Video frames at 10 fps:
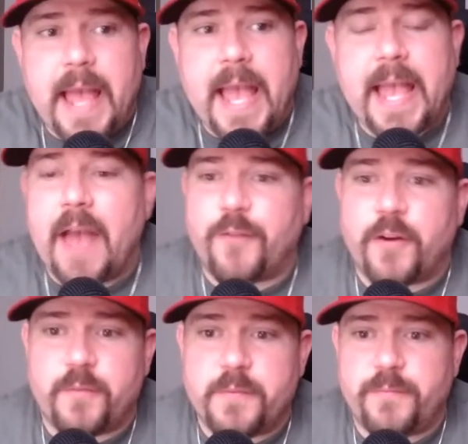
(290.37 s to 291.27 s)

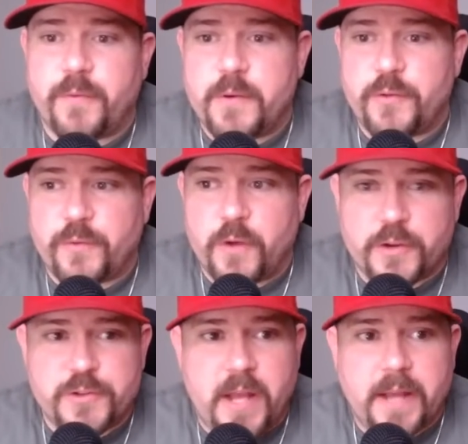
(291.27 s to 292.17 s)
effort from Jusuf
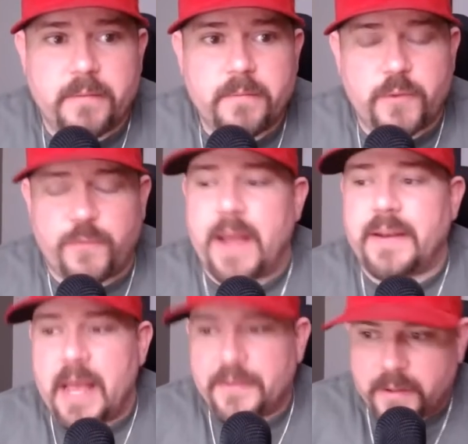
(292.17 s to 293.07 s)
Nurkic tonight. It was
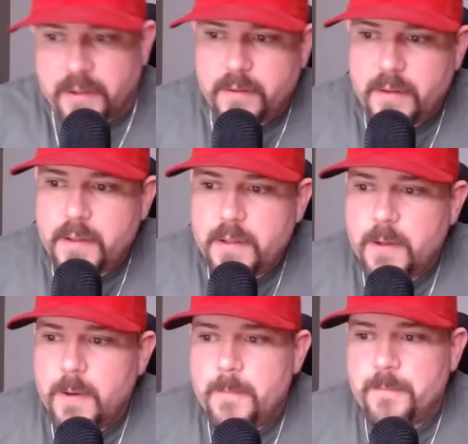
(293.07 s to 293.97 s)
fantastic.
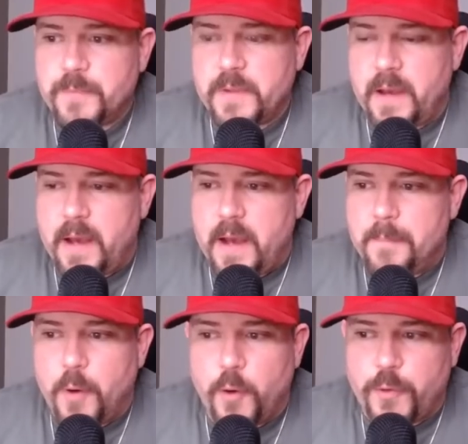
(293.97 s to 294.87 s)

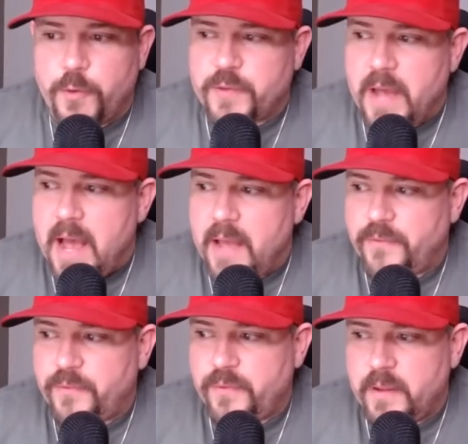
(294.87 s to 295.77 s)
Both those
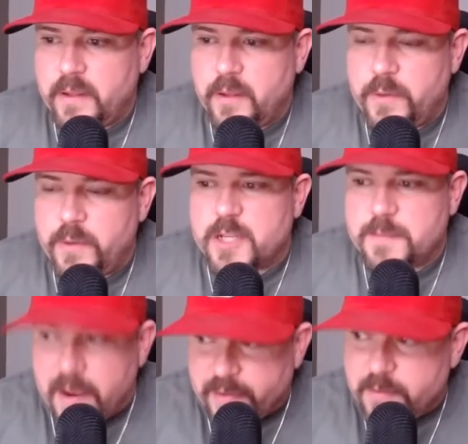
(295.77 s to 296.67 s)
guys, you
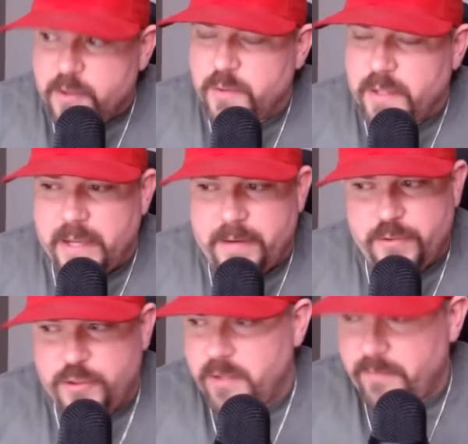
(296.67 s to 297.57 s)
expect them to do what they did.
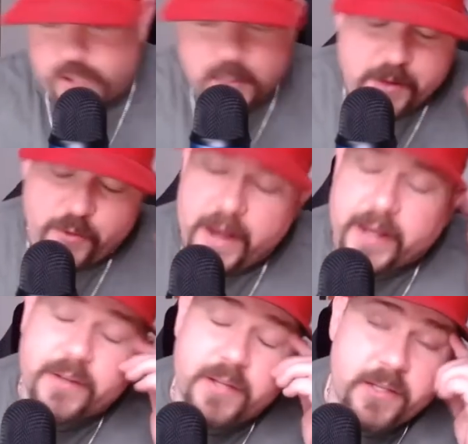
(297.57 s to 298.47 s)
Jeremy Grant
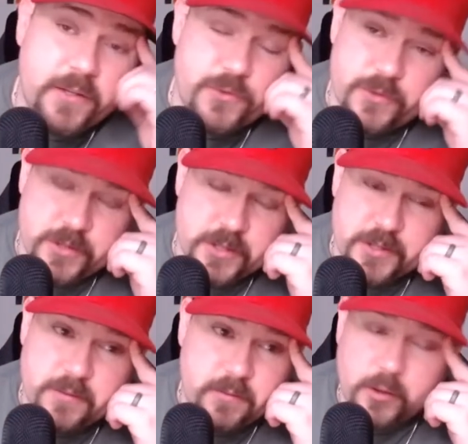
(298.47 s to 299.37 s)
continues to
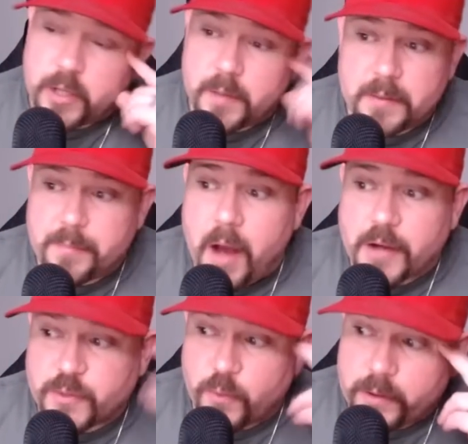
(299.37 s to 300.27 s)
you look at the
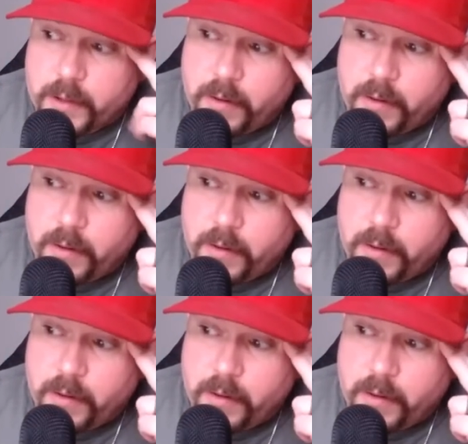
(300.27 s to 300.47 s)
box score and go,